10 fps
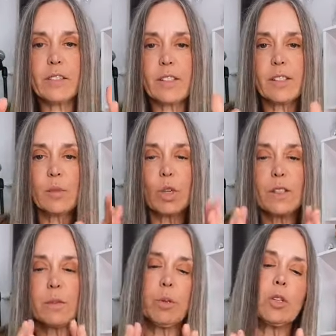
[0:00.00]
This is
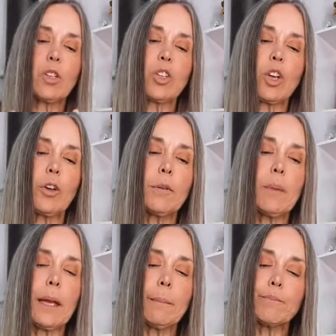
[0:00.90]
what Spirit's shown
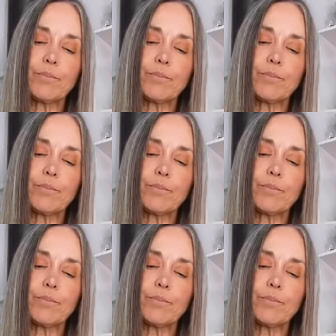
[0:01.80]
me.